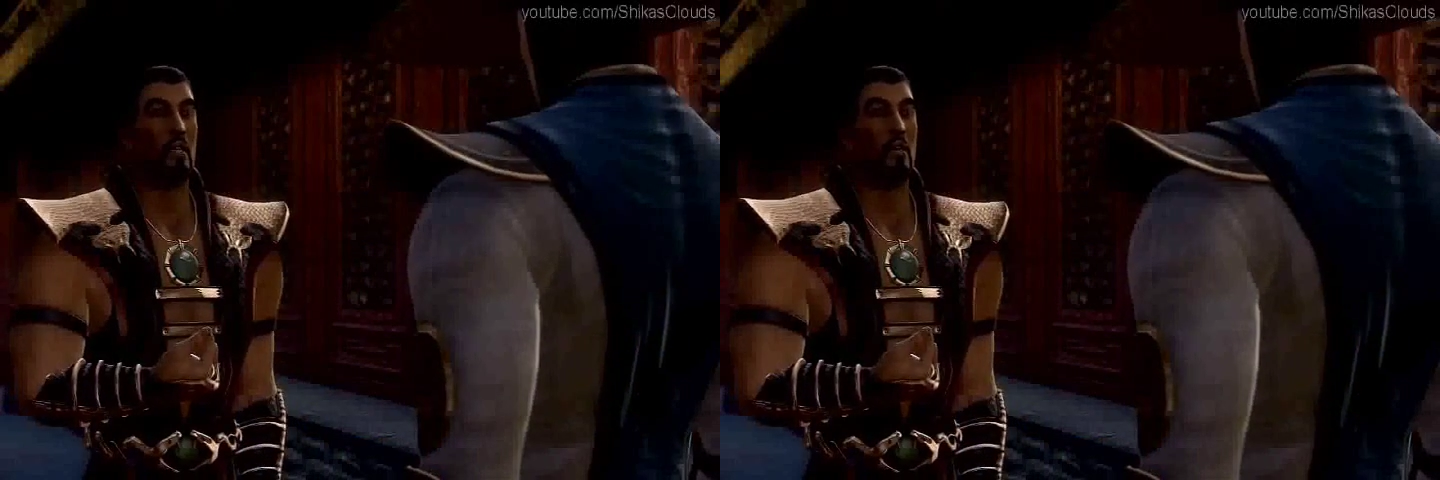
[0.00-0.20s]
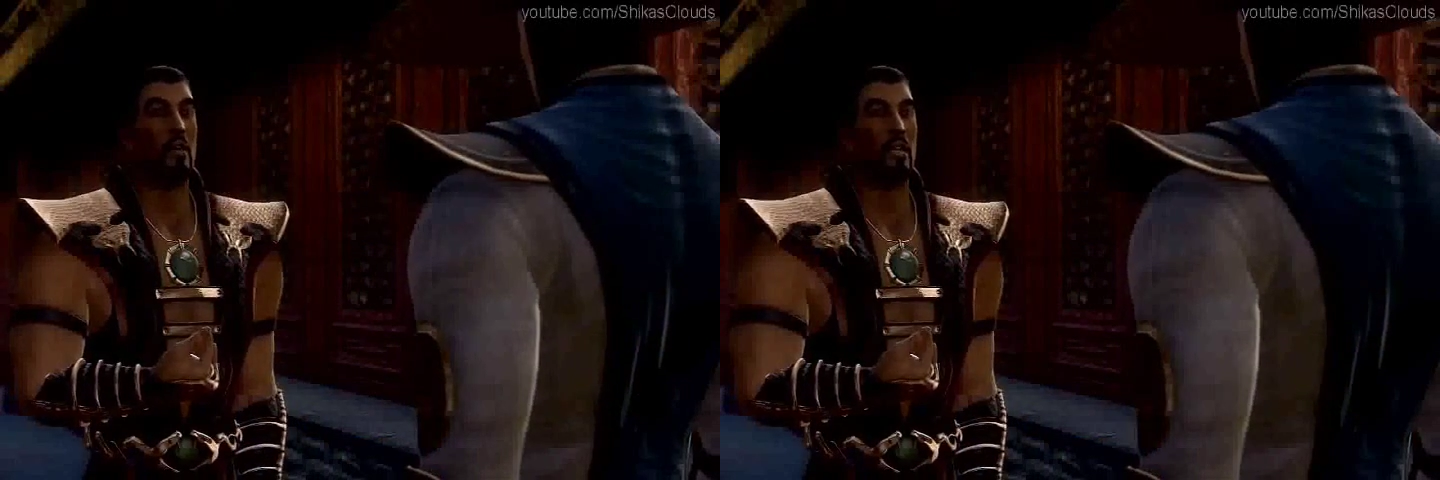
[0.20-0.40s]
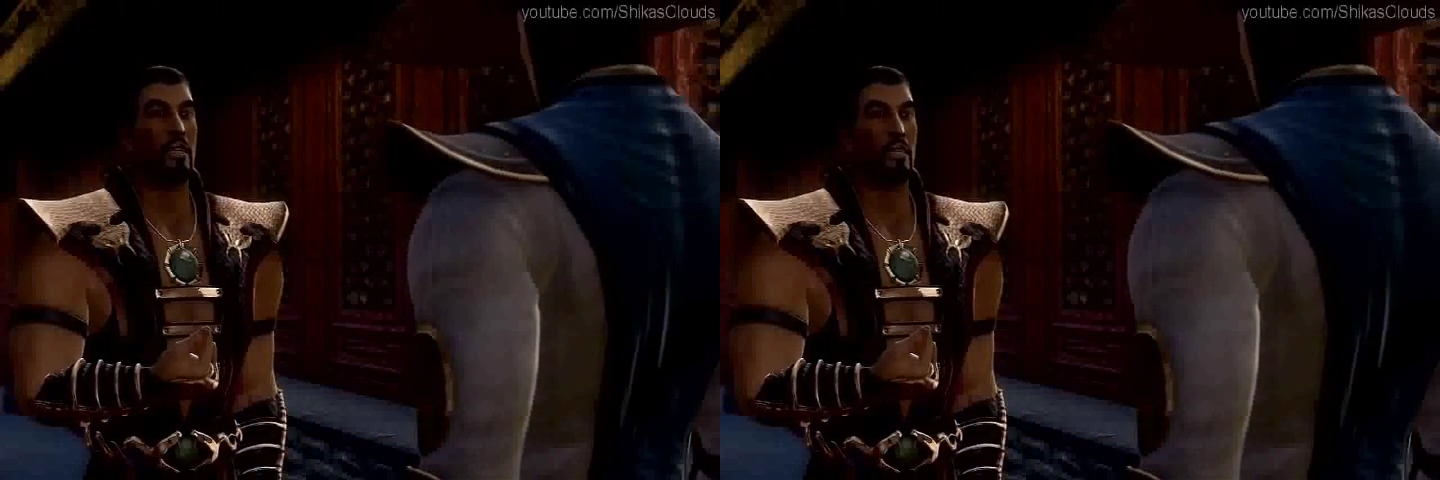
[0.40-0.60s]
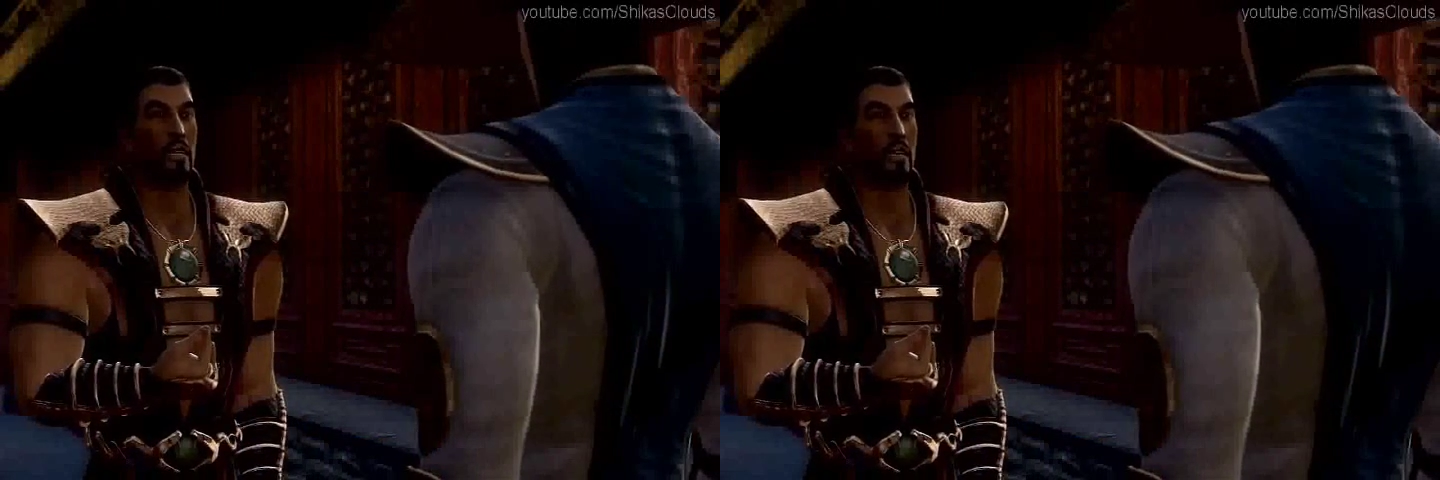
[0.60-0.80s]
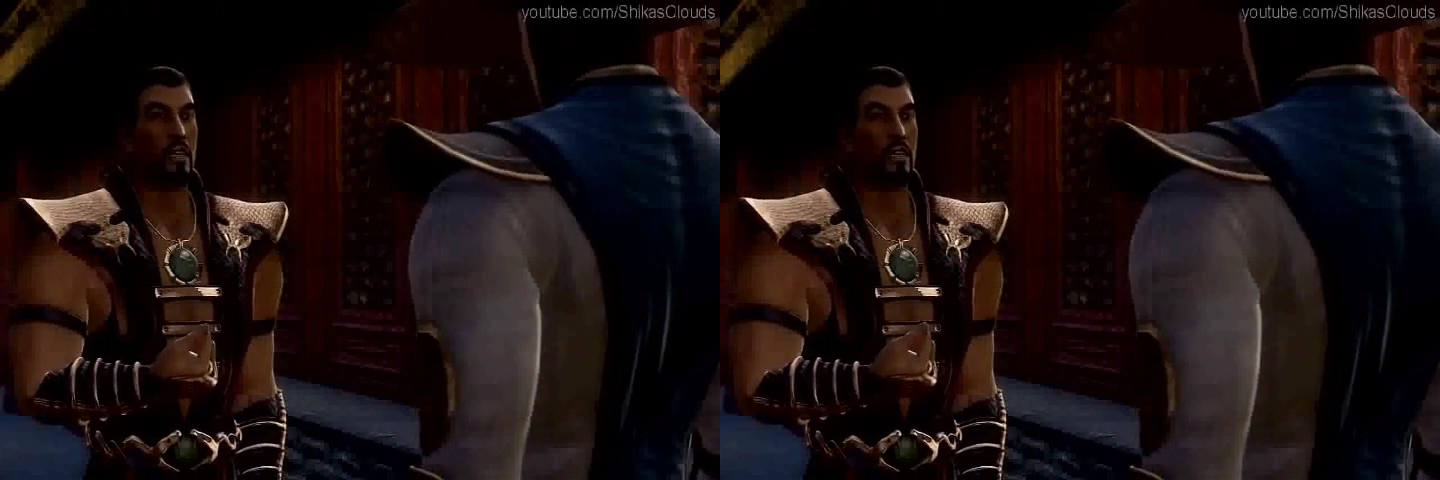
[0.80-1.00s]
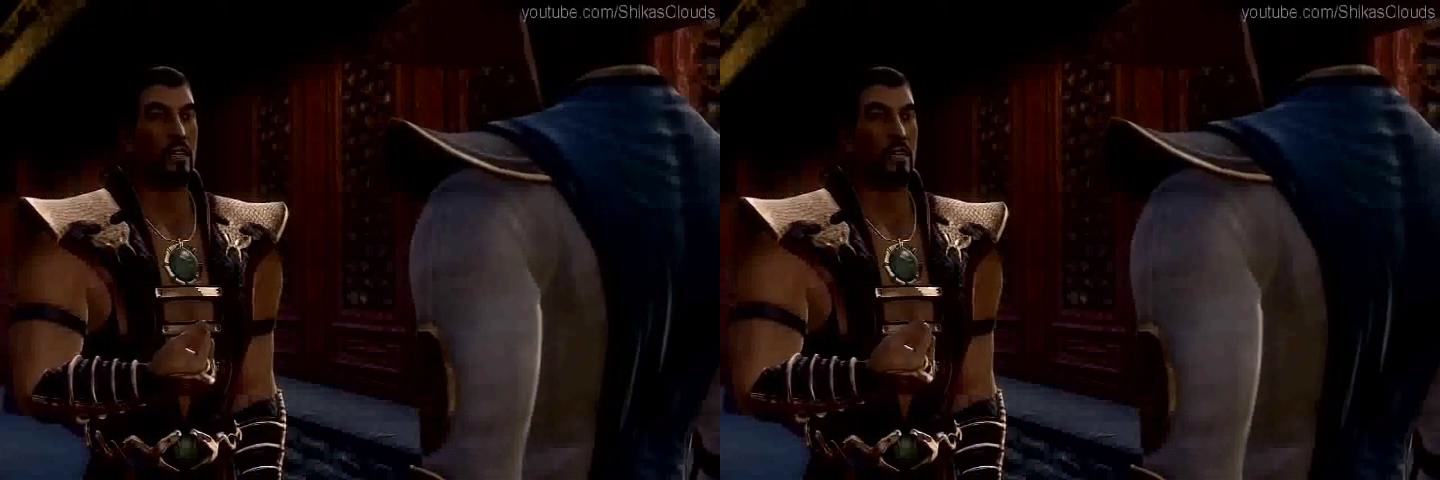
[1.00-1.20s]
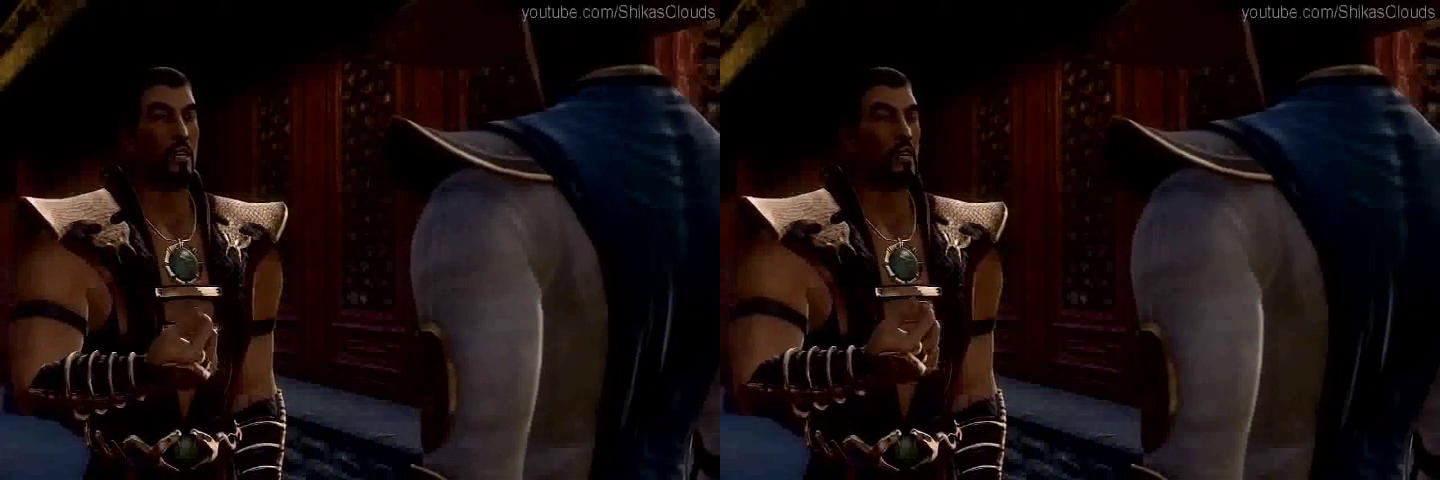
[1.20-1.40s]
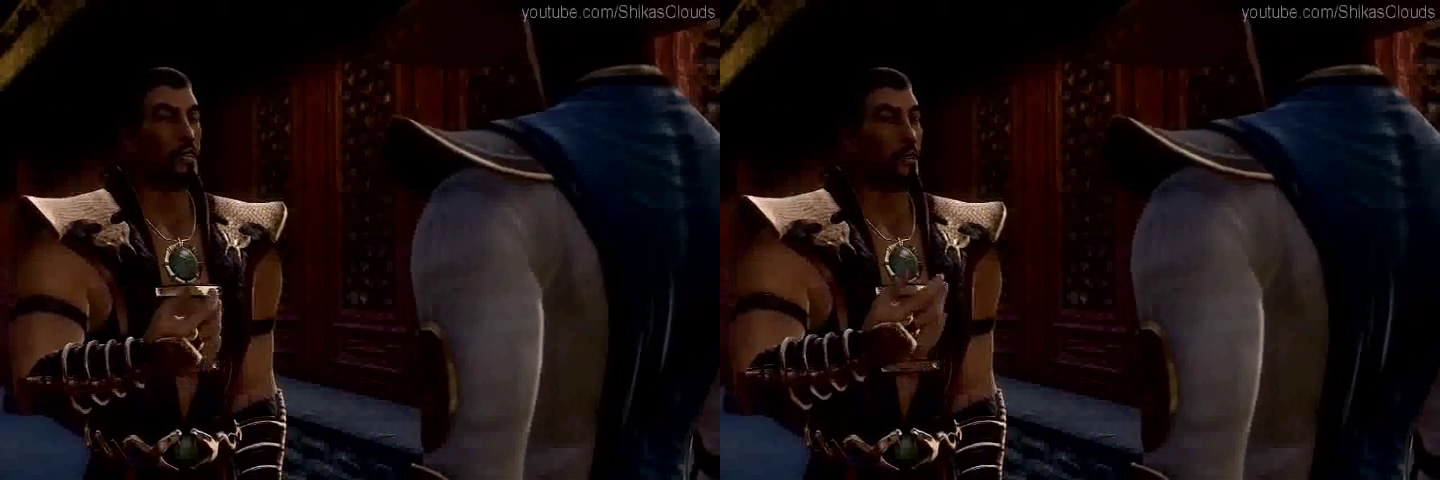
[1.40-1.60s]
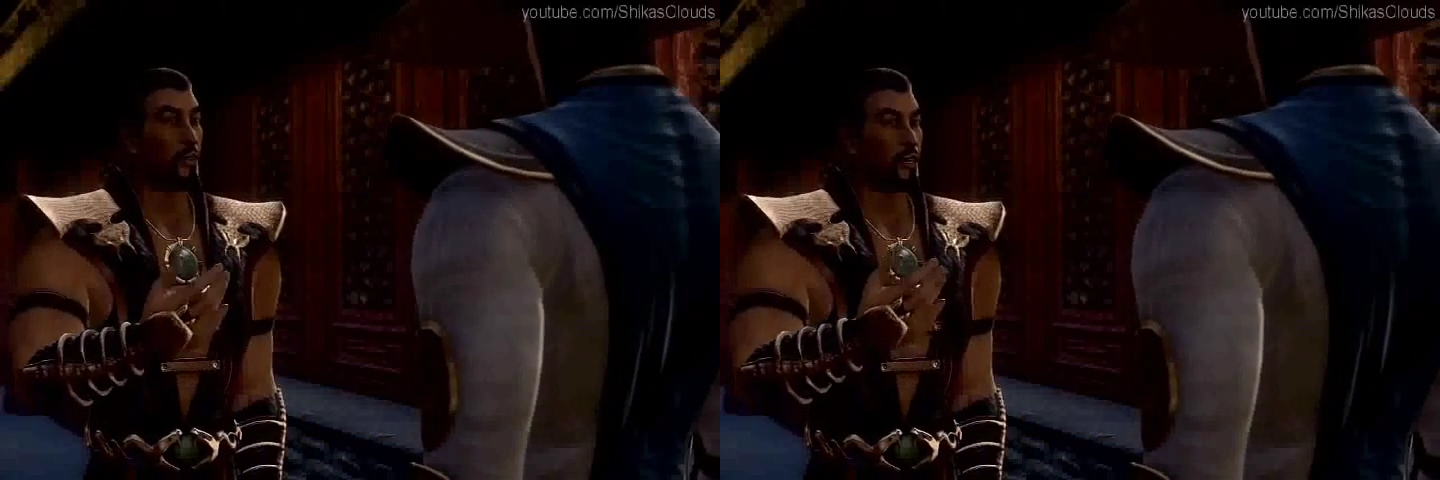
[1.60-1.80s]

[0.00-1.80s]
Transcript: offer, Raiden. A